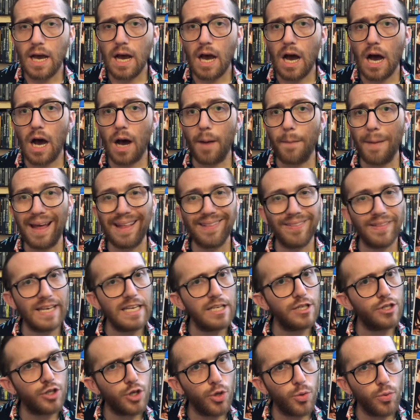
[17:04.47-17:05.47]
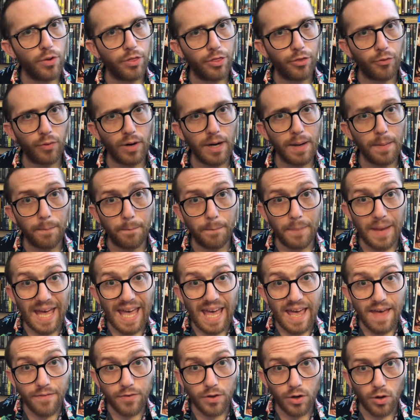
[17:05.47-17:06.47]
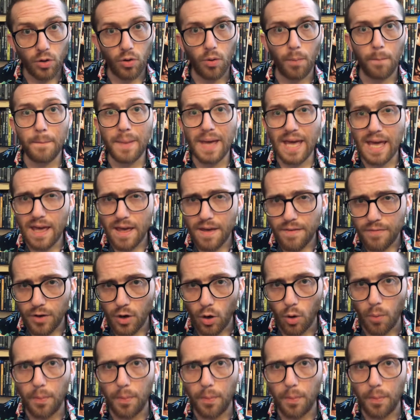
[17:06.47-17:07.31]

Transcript: at least 2 or 3 pivotal